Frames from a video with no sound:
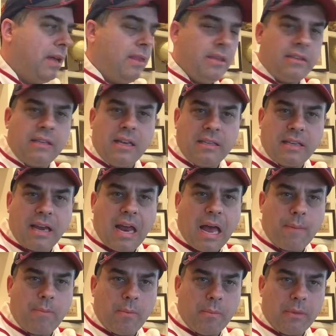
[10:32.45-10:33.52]
that says that
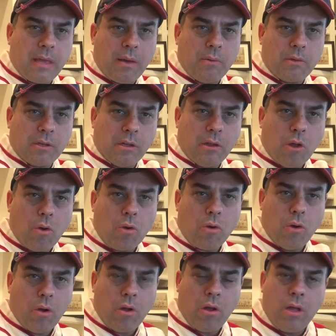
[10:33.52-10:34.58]
happened. But that was a
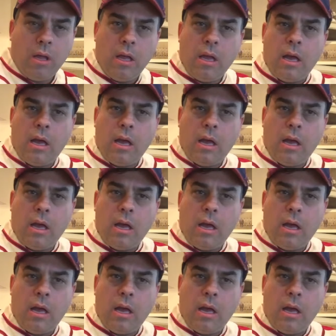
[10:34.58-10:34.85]
local.